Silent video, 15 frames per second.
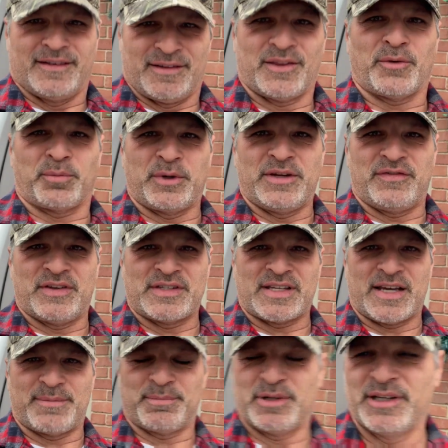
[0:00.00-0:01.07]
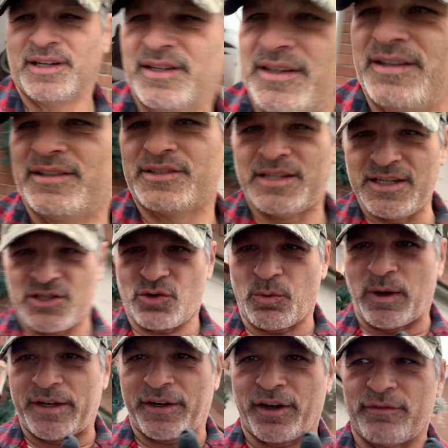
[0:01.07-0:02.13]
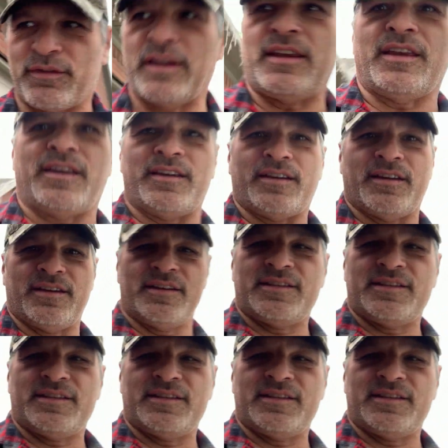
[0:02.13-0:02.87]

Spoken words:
The Reef Is Up, T-Squad RVing.